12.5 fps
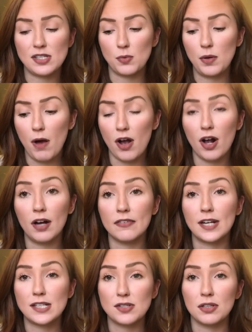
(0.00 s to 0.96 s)
So we walk off
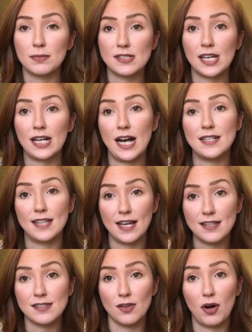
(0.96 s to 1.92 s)
and I told him, I was like, guys,
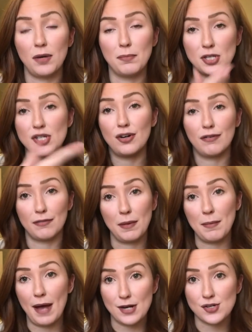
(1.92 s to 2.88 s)
that's Lauren Bushnell from
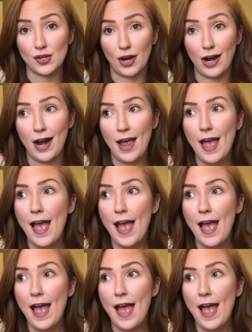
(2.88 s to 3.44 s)
The Bachelor